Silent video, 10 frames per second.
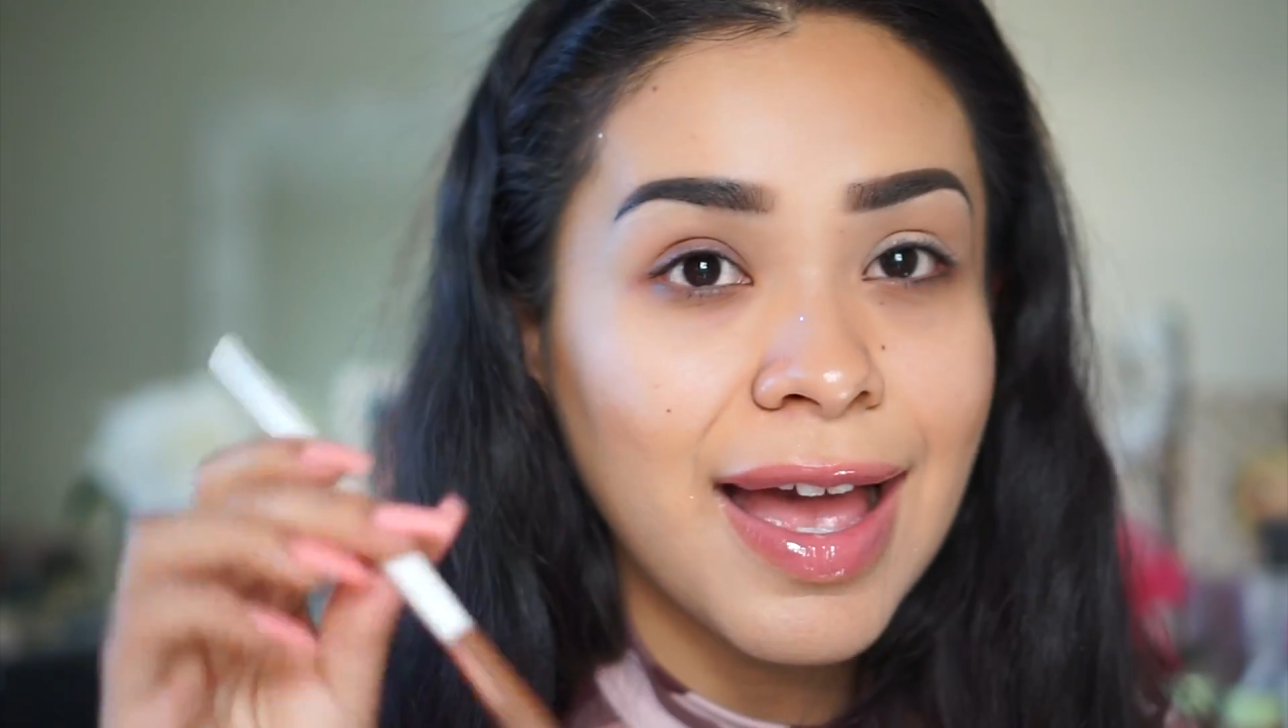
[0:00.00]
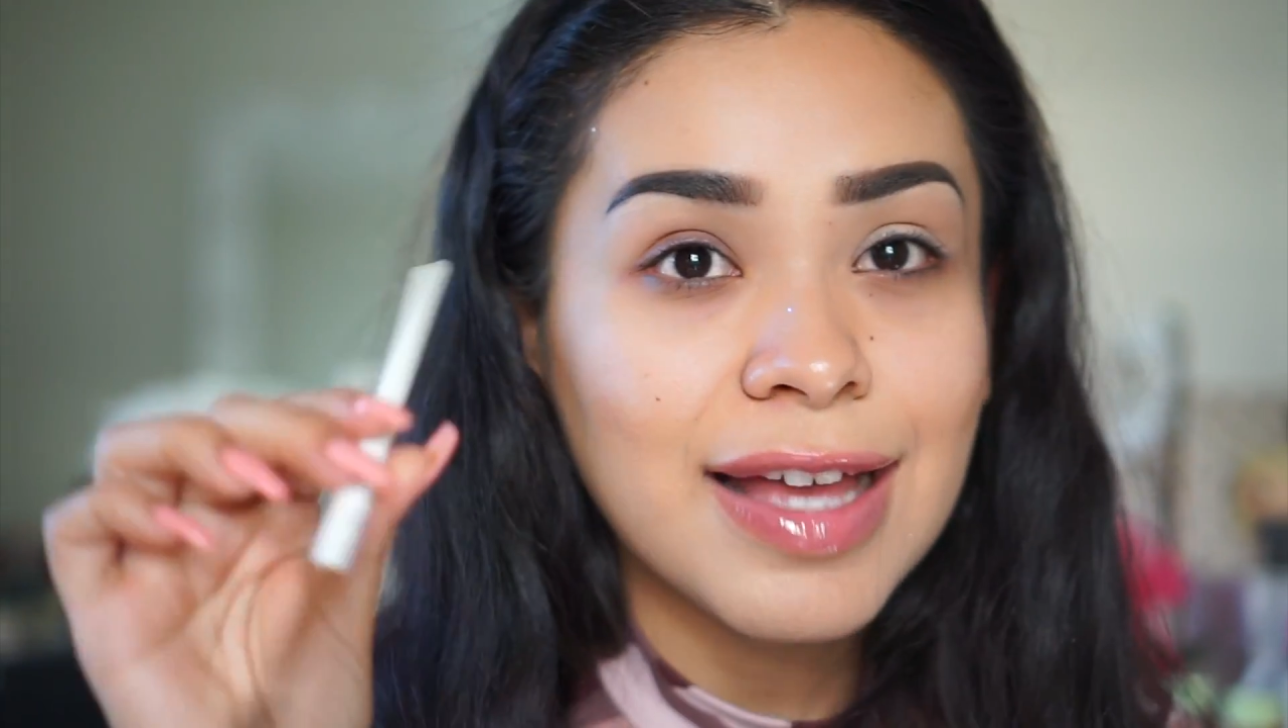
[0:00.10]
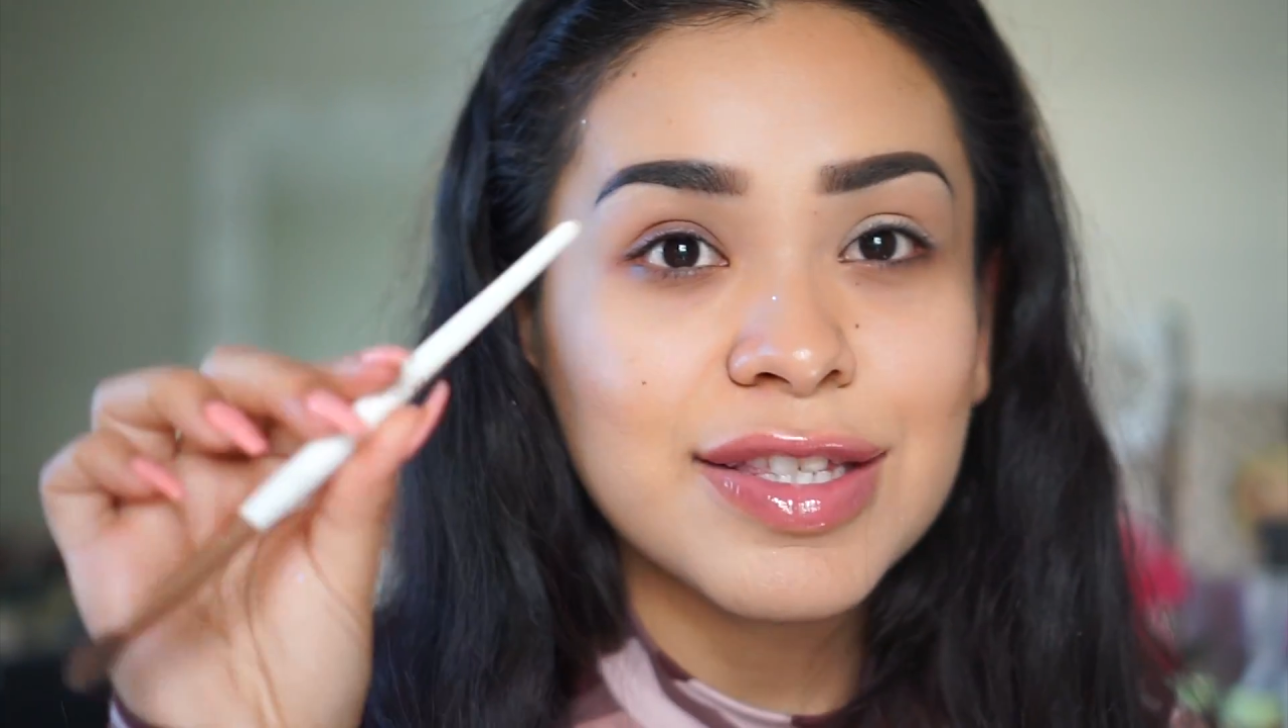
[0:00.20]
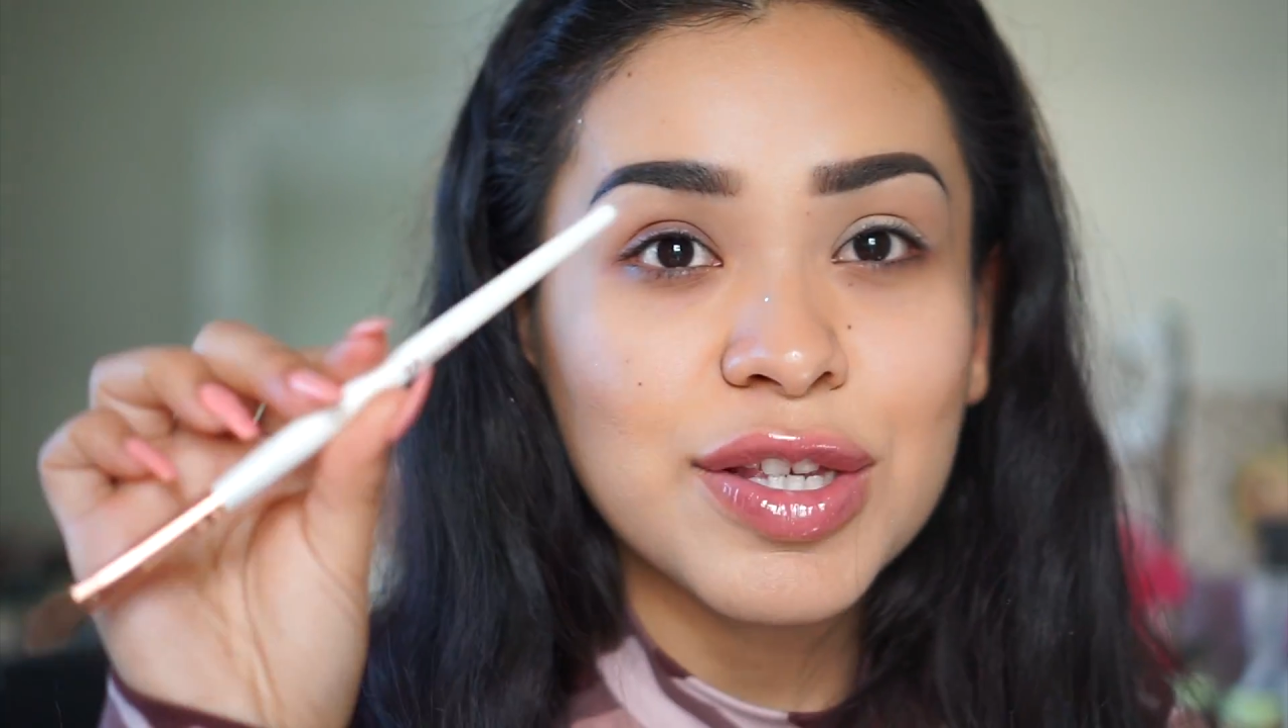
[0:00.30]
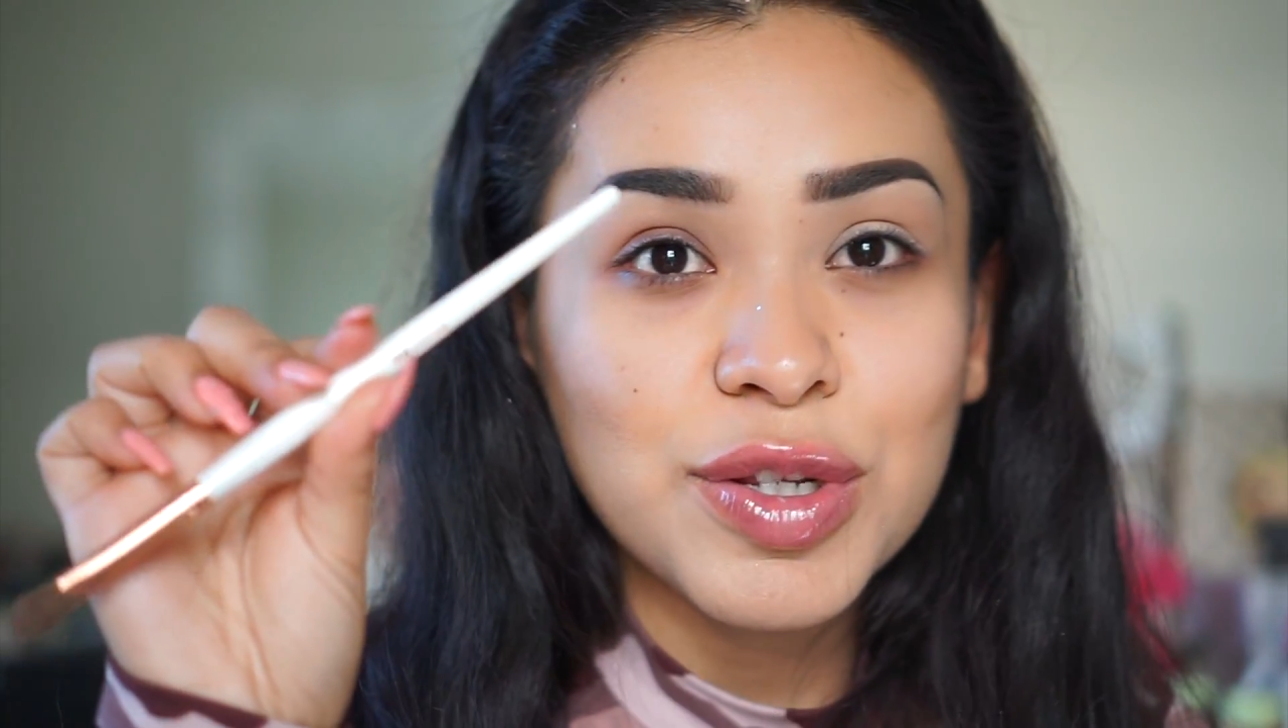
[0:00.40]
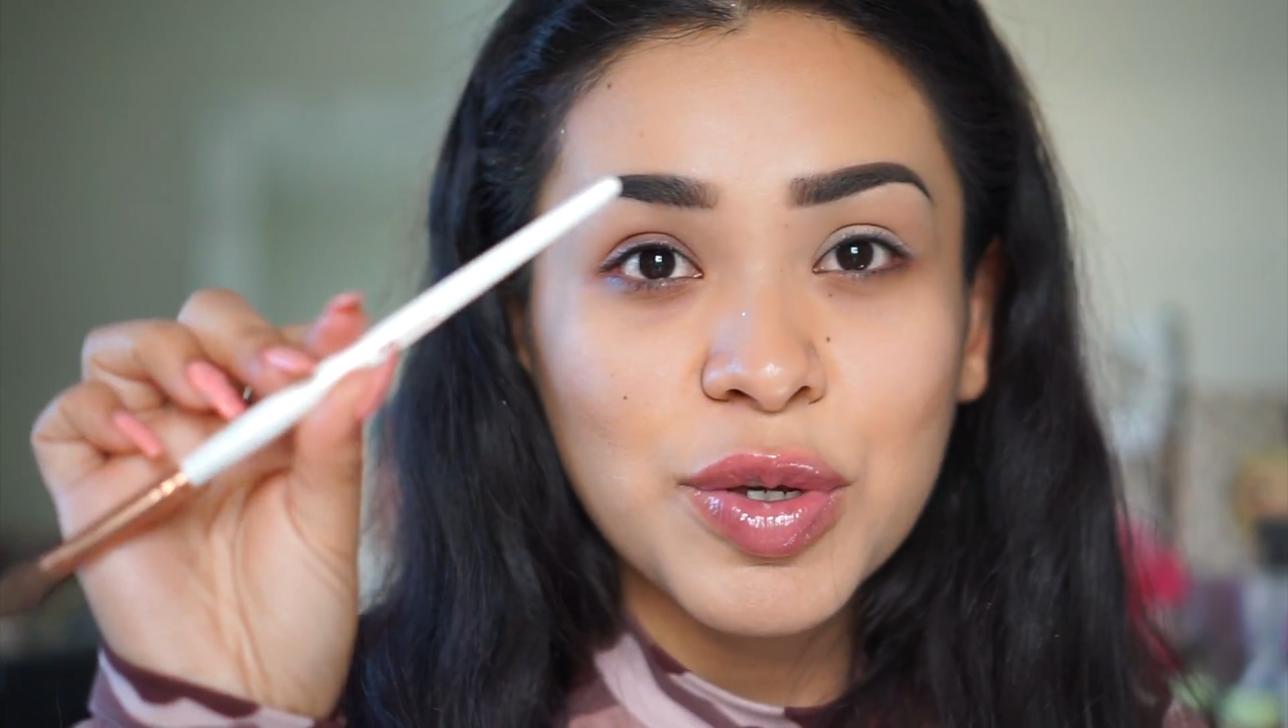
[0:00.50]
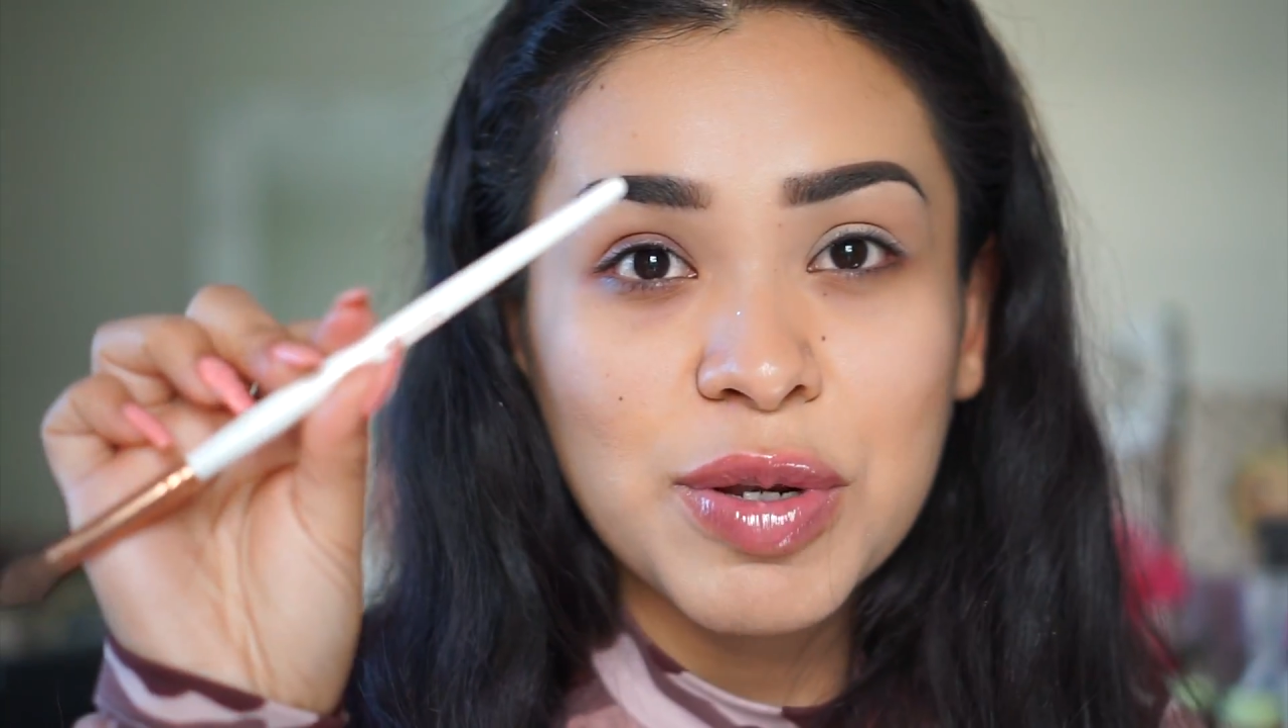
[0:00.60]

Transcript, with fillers: has no